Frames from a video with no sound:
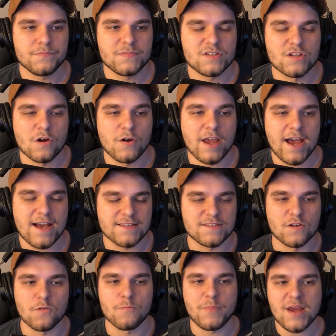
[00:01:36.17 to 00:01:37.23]
So yeah,
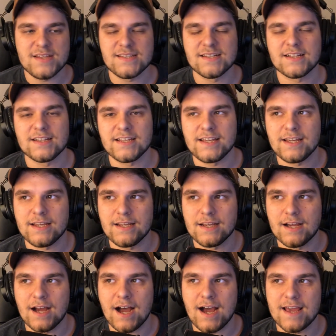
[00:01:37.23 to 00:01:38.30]
so basically
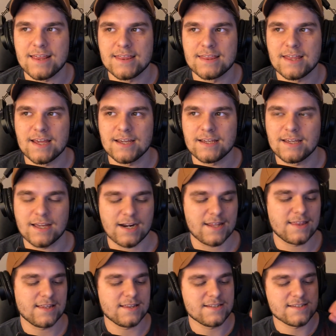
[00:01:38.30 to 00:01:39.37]
I think
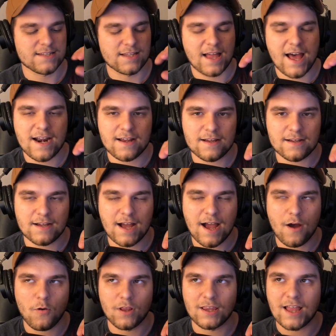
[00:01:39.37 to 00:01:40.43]
this is
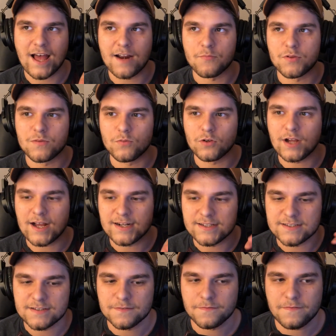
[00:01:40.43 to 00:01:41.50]
how a lot of people got
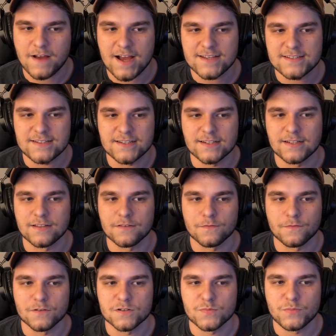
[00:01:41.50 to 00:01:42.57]
into fasting in the
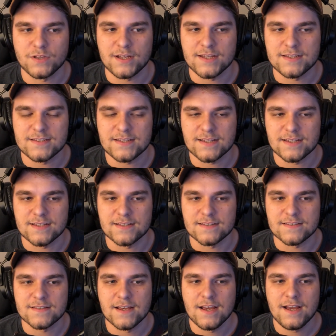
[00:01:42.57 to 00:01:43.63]
first place
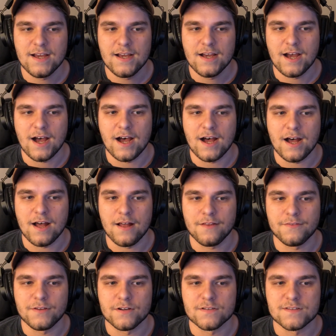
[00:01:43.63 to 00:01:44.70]
is,
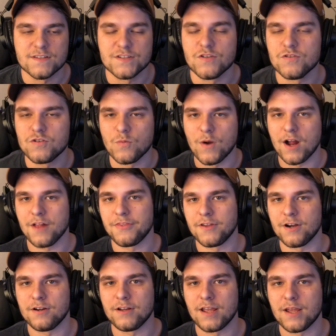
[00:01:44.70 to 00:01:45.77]
there's this YouTuber out
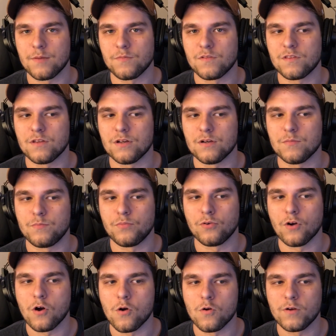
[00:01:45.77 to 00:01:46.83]
there named the
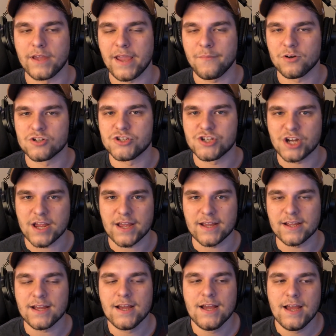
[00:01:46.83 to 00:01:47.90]
Pro Gamer
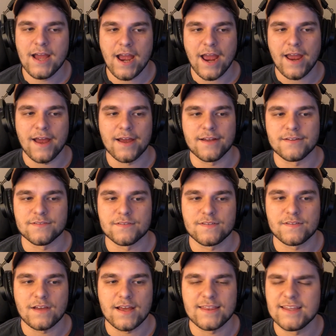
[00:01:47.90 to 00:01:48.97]
J,
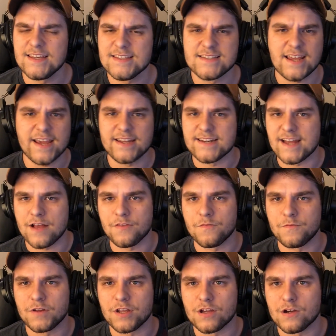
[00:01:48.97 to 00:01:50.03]
and I think he's taken down the
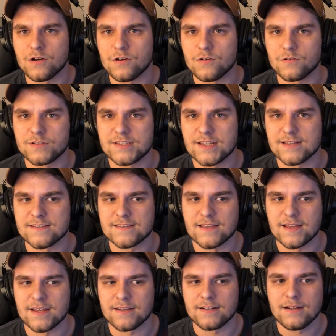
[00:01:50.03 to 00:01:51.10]
video since
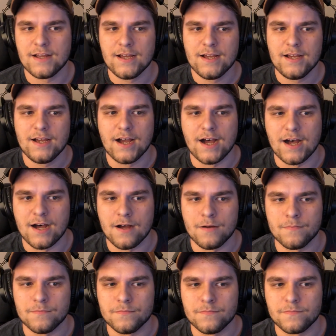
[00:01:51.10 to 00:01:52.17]
then,
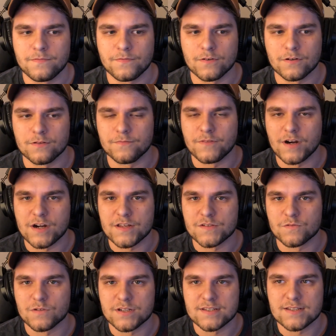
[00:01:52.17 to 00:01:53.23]
for
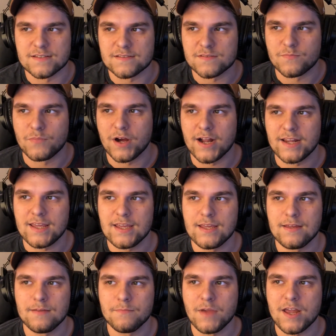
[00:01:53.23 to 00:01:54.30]
various reasons, but
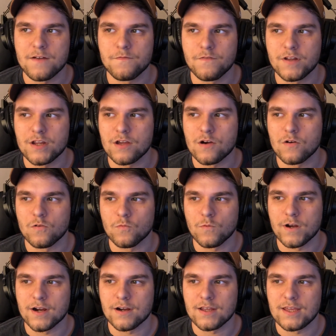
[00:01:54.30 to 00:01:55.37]
he made a video
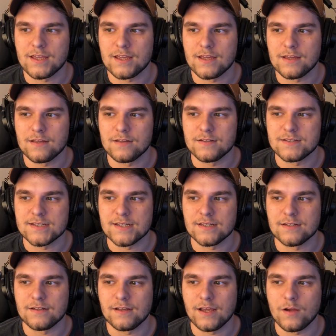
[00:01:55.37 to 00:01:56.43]
where he
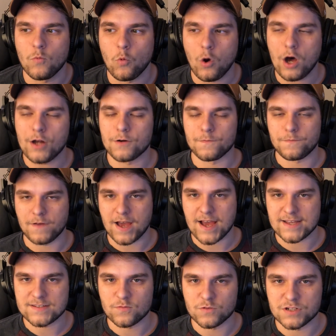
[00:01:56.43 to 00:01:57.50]
did a water
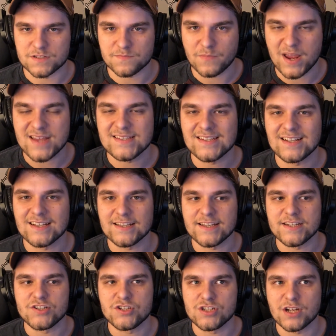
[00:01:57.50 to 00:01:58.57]
fast, which is
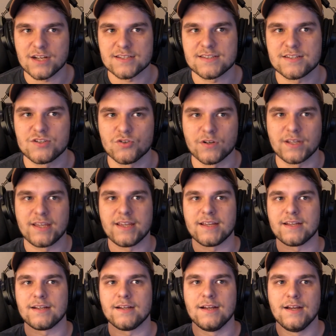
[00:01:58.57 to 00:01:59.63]
basically just
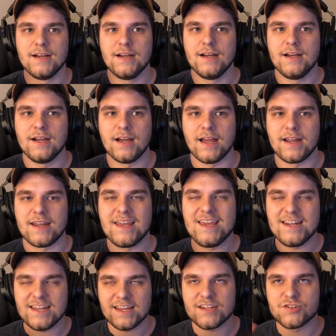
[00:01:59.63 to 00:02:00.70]
drinking and
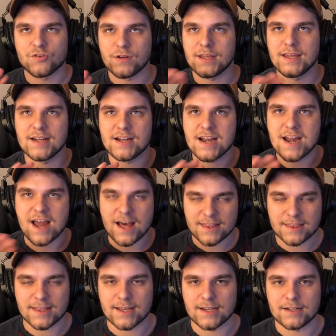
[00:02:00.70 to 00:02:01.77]
eating and drinking
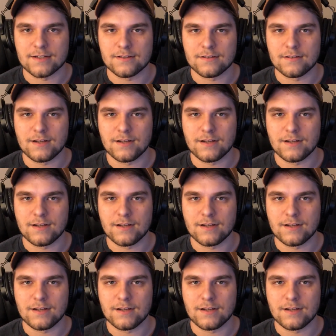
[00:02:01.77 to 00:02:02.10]
nothing